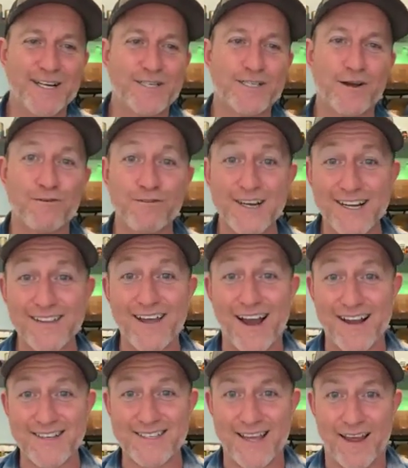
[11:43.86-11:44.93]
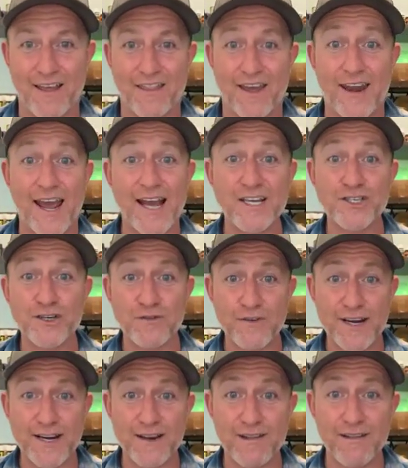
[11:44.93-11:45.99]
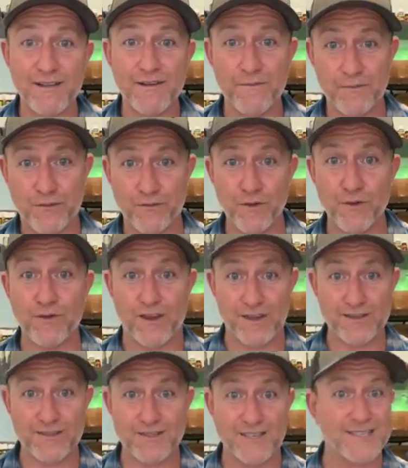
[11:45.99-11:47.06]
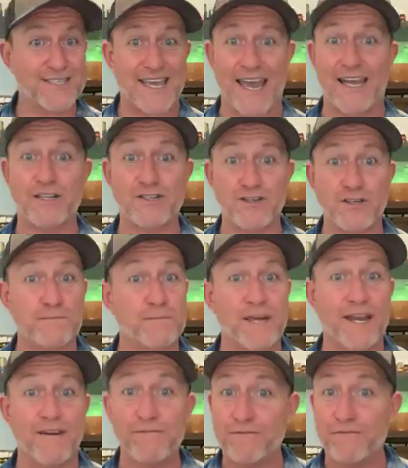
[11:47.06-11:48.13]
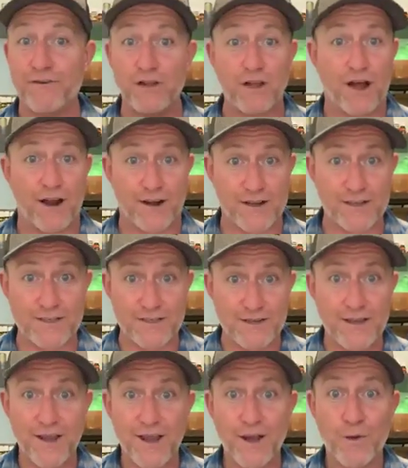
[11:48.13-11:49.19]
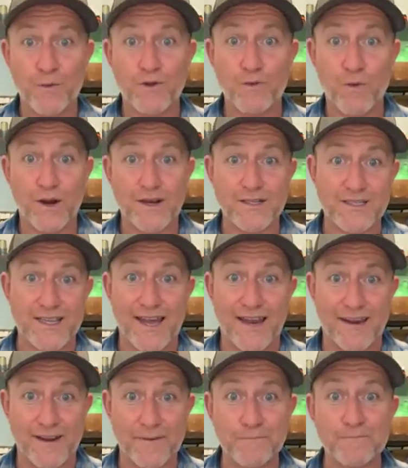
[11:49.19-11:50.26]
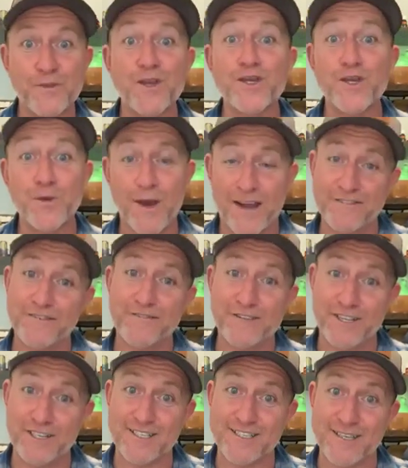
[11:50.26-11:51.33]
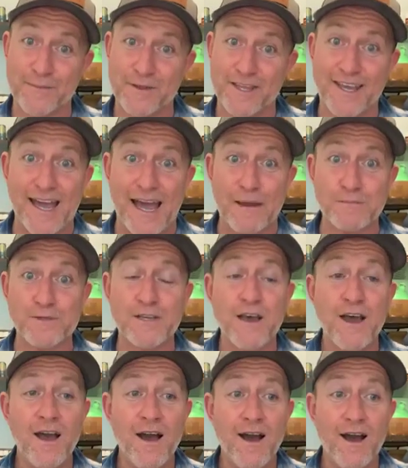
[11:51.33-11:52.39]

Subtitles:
So realizing that as you're reading through this, the scan's just being full honest with what it's getting. You have to fill in some of the gaps